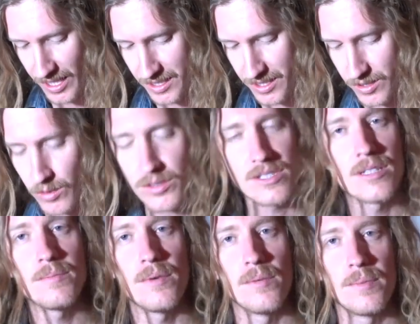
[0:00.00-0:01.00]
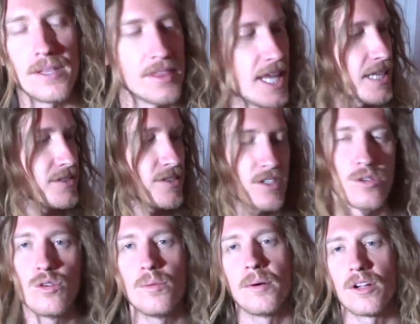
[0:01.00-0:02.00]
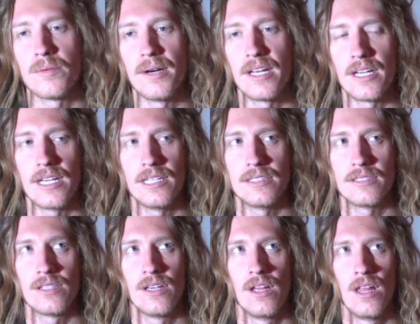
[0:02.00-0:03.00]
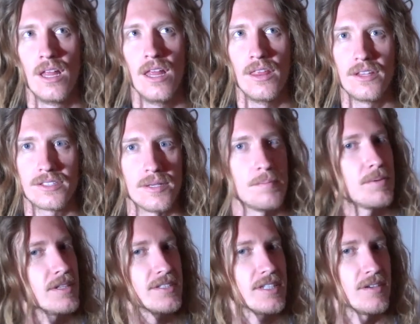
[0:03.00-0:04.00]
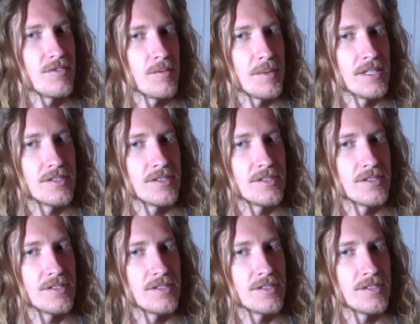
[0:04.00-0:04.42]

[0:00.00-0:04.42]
It's so simple, but that's the cool part about it, is the simplicity for me.